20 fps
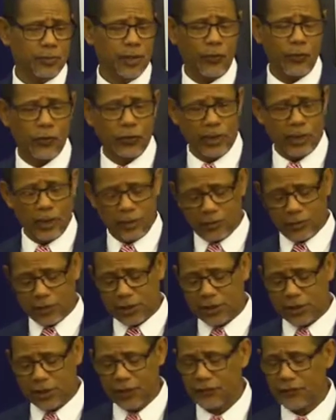or the
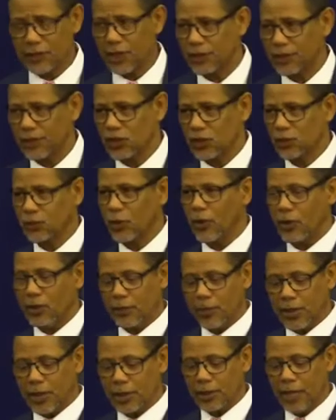Chief Justice spoke
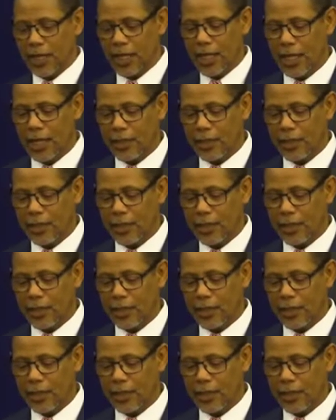about